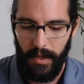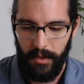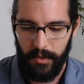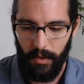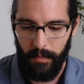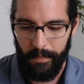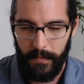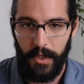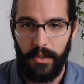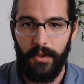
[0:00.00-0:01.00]
So
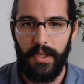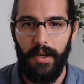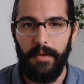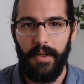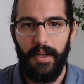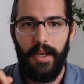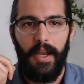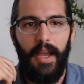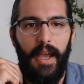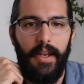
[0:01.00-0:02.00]
check those out,
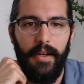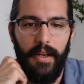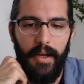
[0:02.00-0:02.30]
and